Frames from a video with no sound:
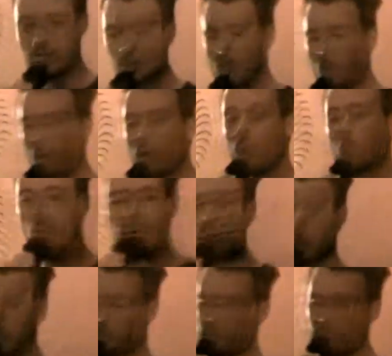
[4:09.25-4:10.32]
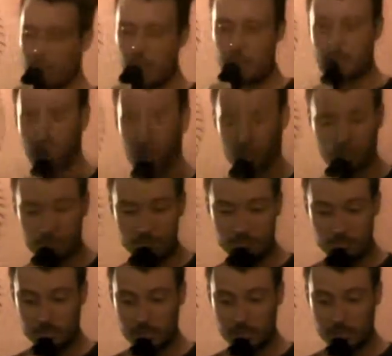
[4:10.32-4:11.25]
Or warts, you might call them.